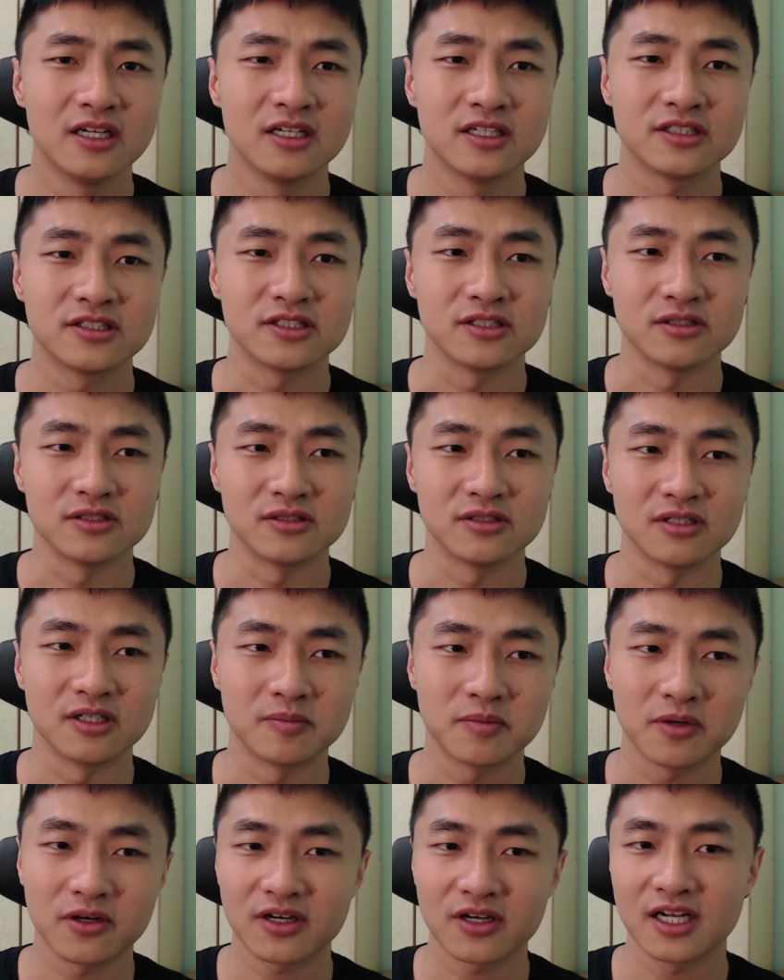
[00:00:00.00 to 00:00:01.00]
So a
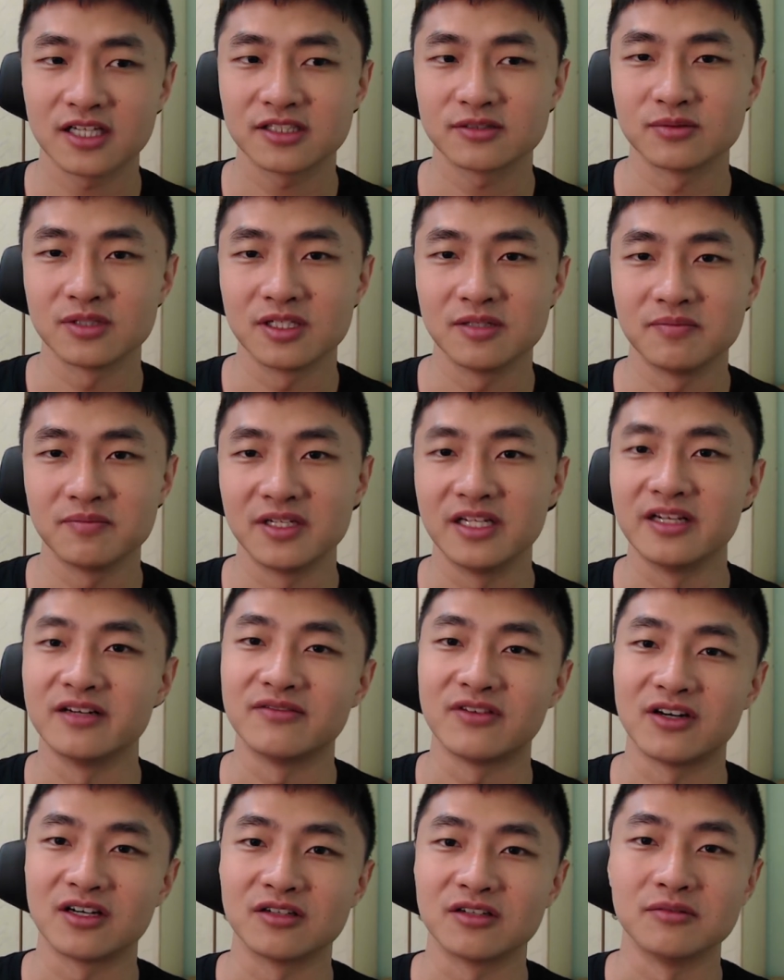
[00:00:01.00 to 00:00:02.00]
podcast wouldn't be a
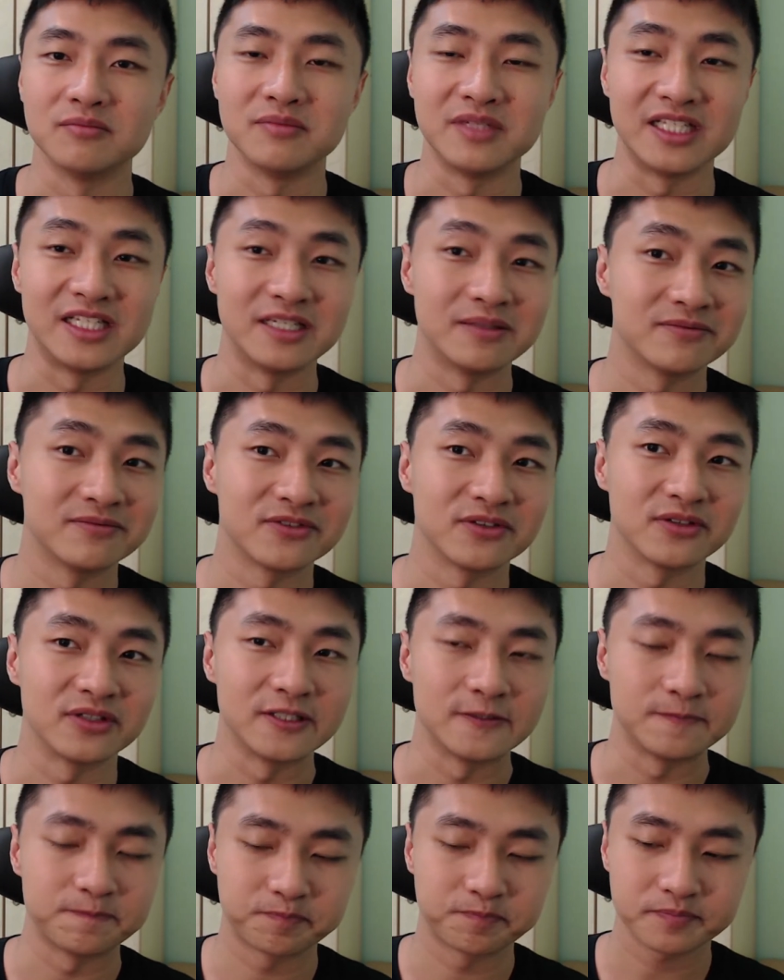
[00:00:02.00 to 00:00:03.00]
very good medium for it.